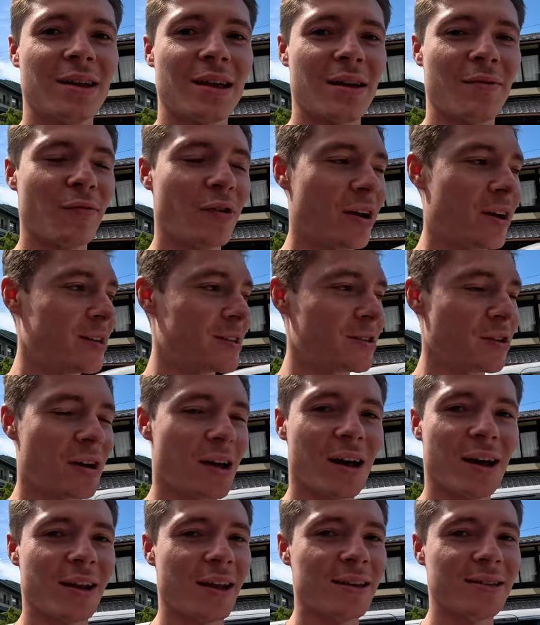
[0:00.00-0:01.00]
And Rhea's
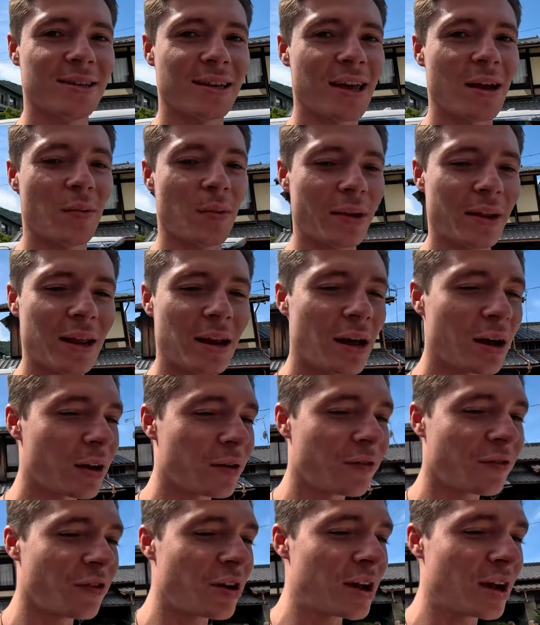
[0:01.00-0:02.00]
like, I need to get one. They're
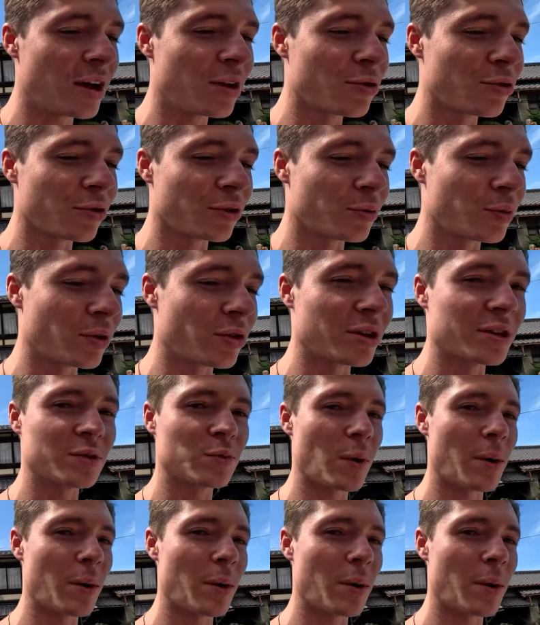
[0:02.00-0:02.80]
like 300, which is